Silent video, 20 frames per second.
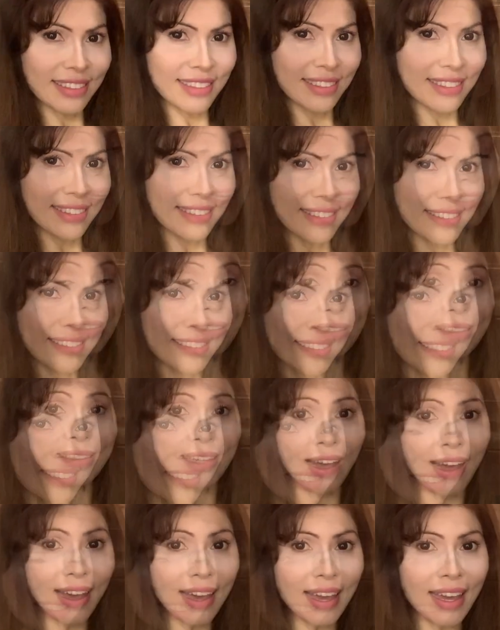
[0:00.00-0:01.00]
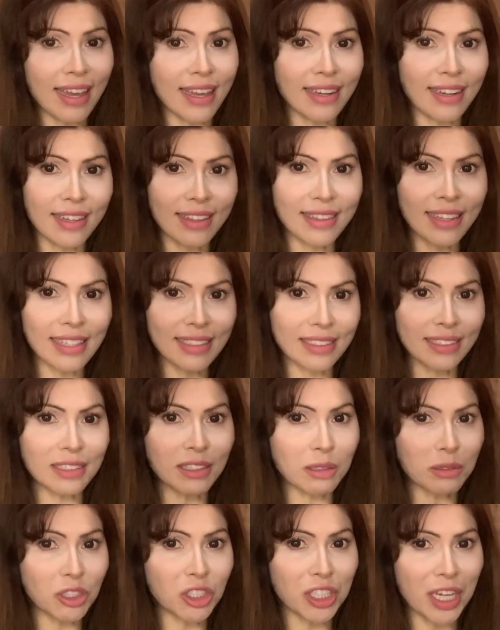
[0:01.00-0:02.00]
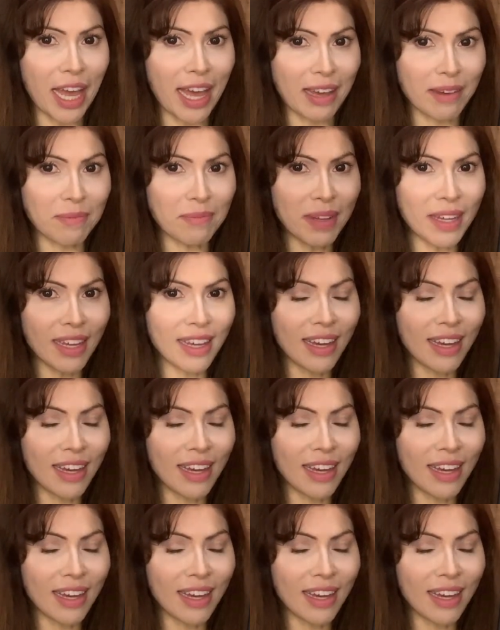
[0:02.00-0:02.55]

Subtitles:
But inside this little gem,